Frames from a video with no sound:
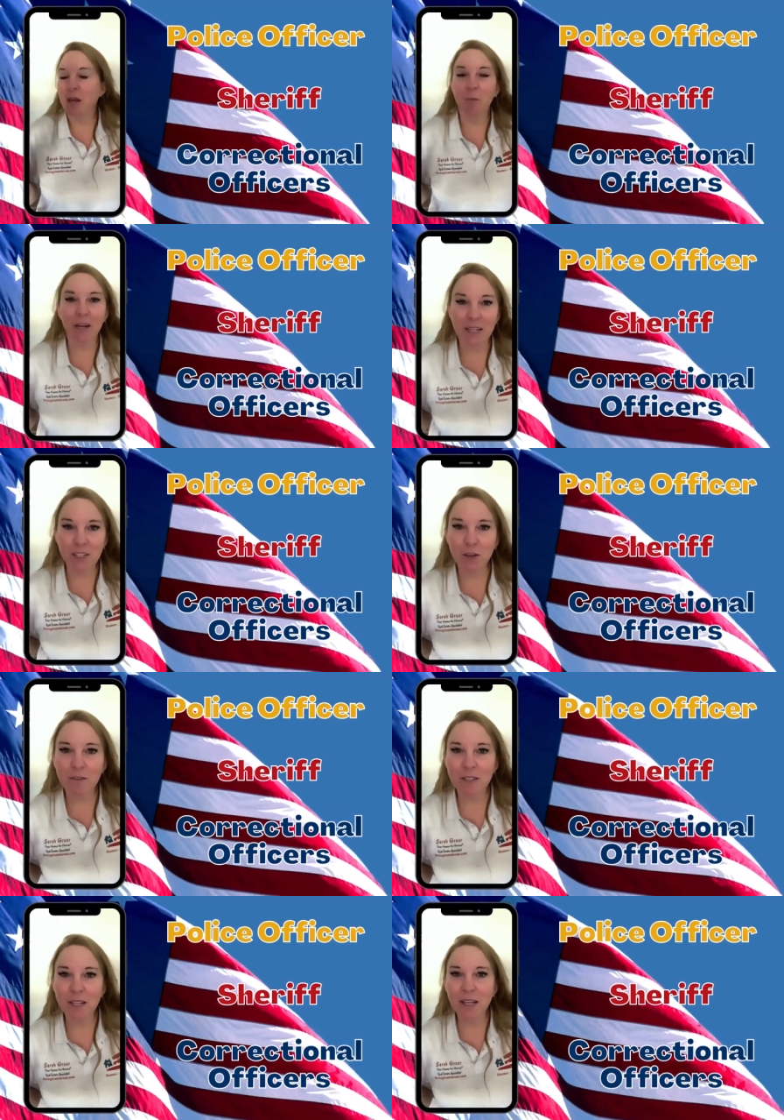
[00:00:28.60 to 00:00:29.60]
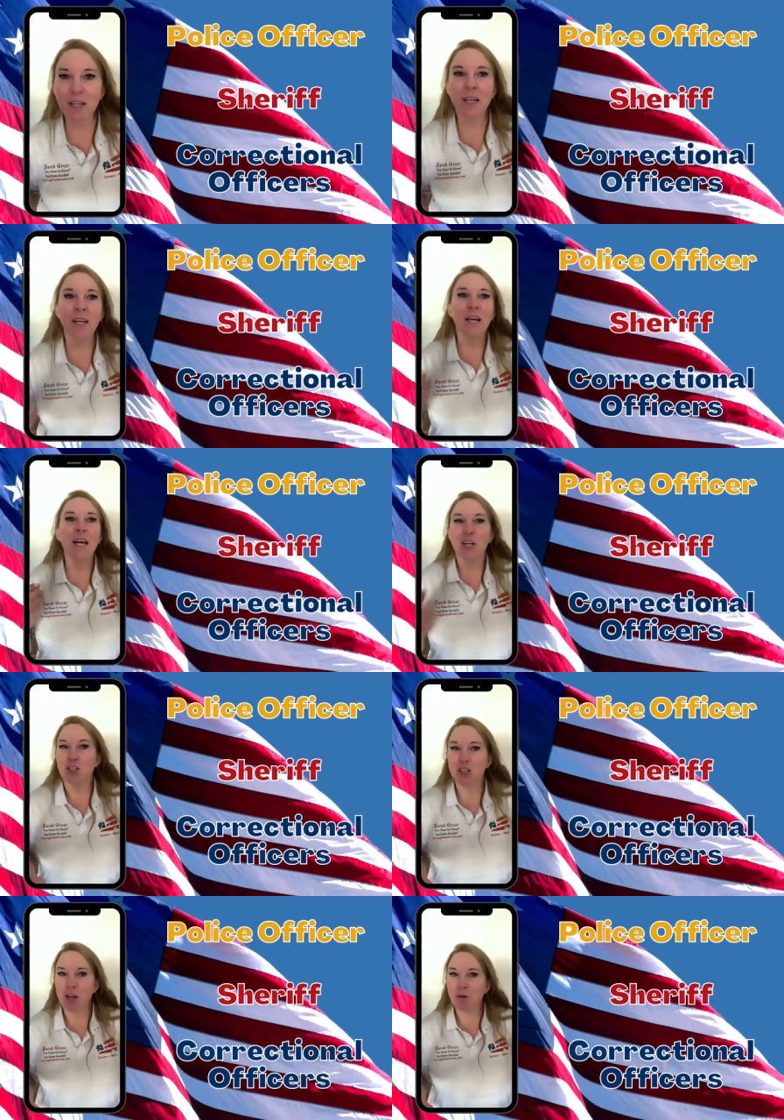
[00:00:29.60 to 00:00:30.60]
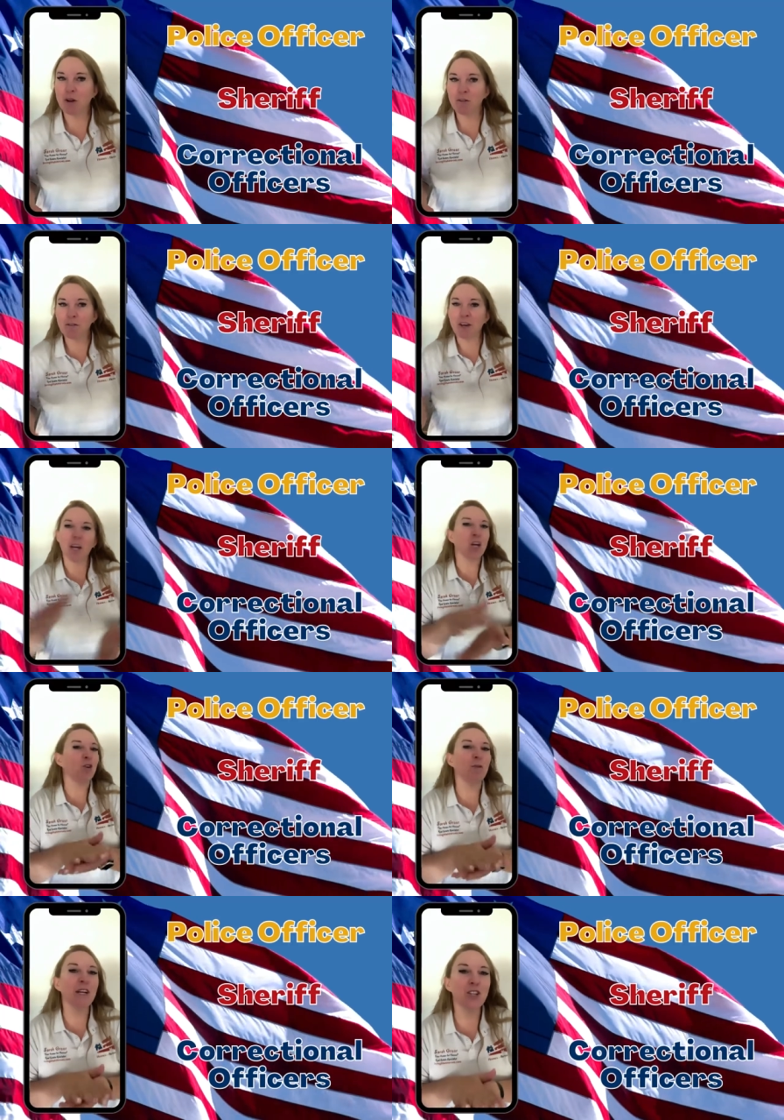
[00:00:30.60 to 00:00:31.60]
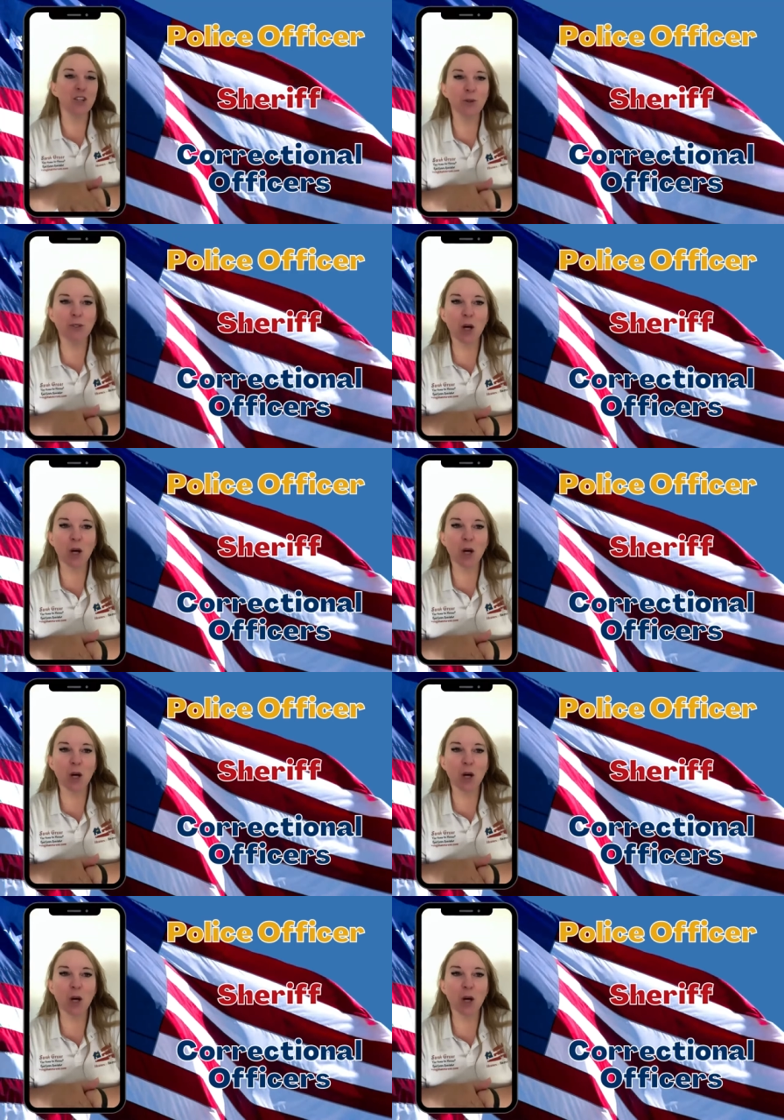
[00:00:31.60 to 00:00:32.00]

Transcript: a police officer, a sheriff, a correctionals